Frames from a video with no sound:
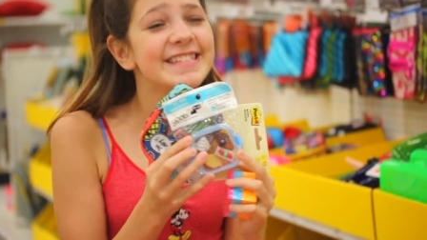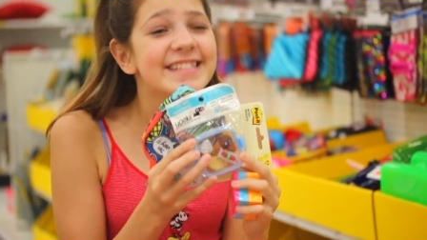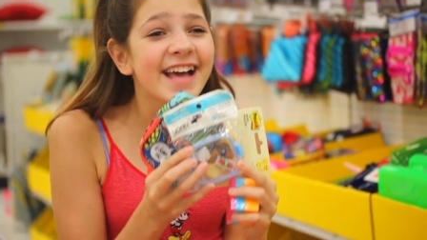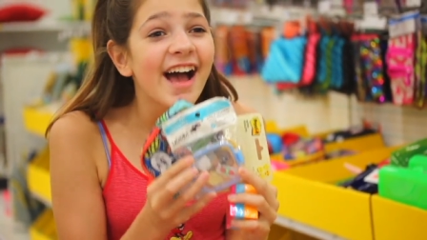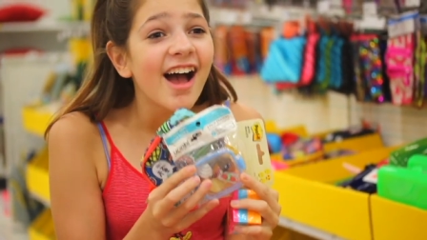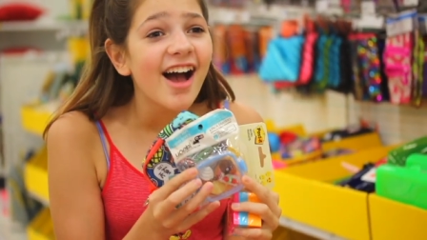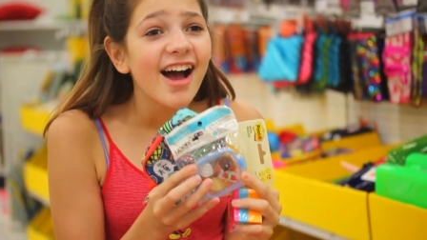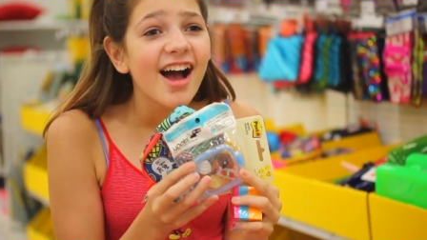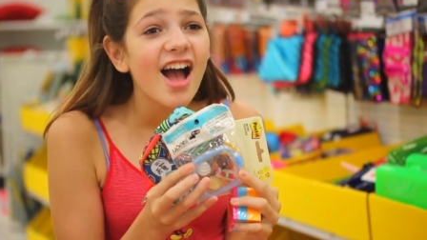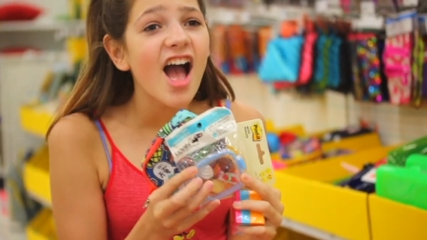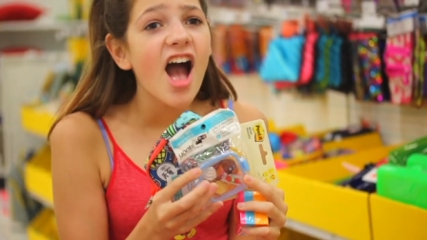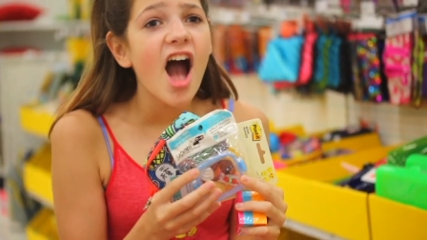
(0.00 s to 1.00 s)
Annie, you
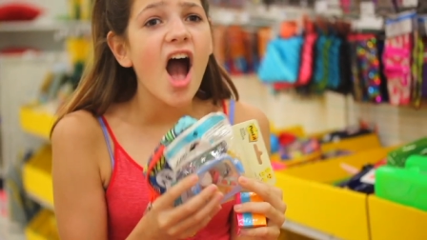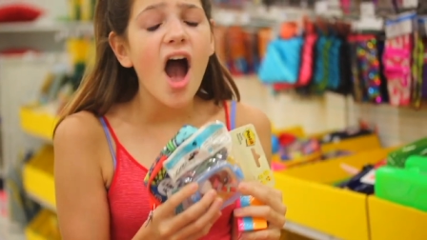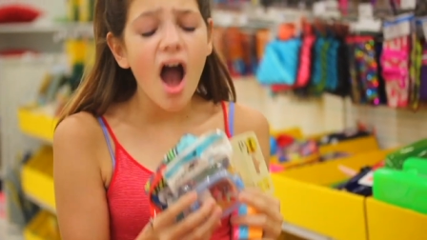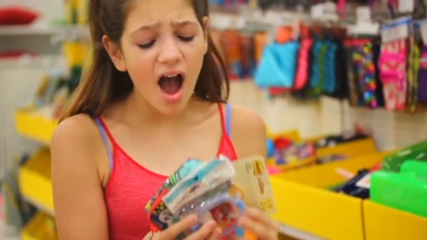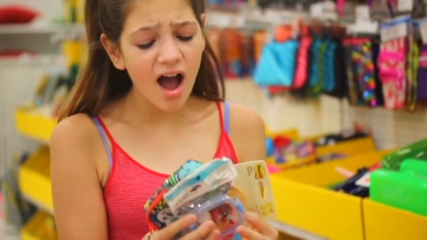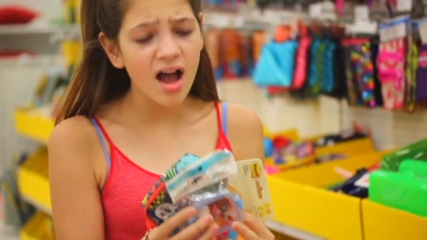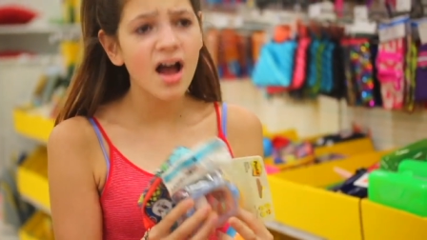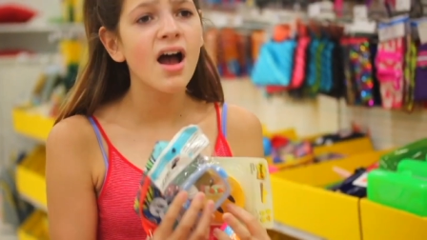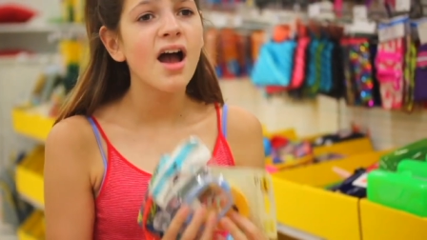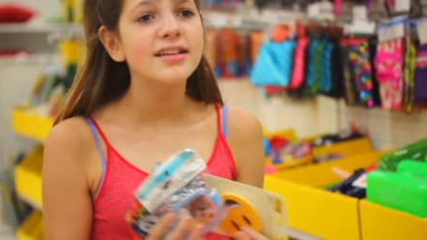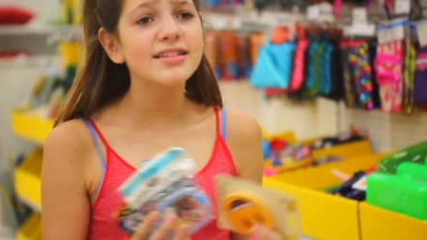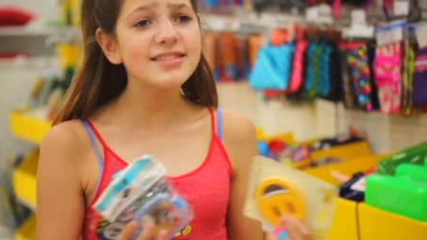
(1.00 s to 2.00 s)
definitely don't need any of that.
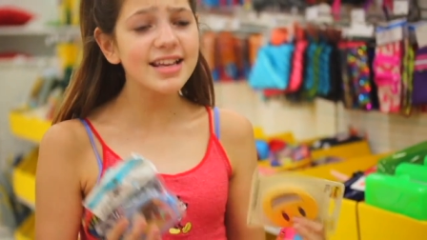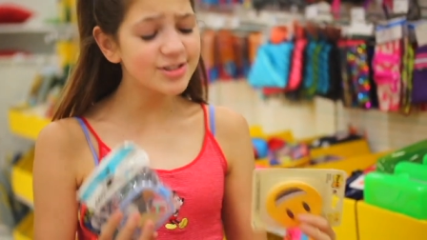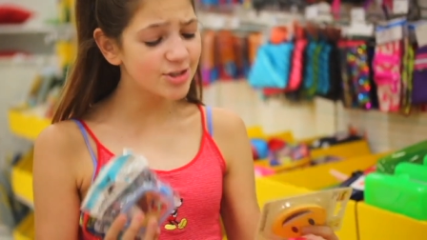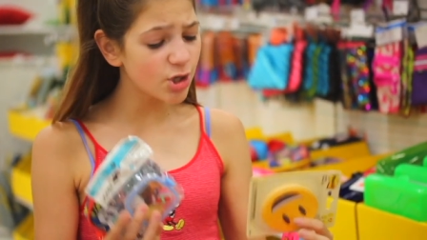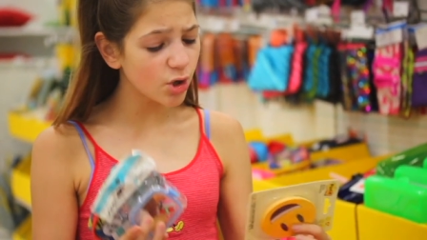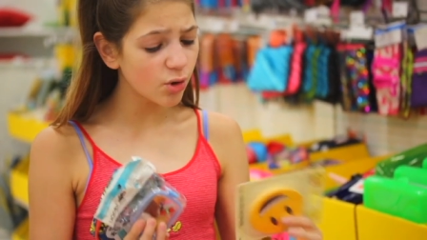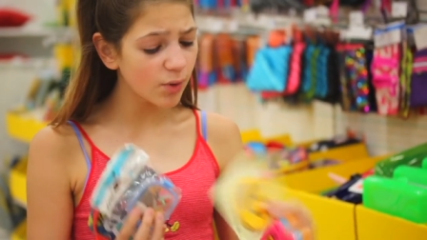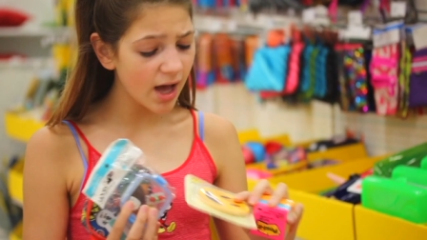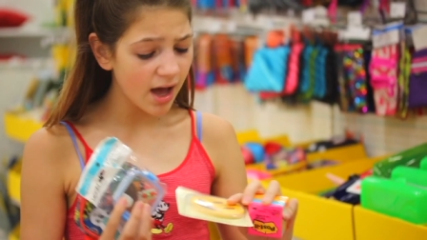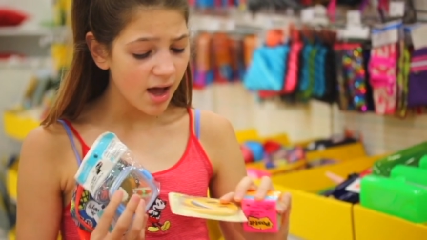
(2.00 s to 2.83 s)
Yes, I do.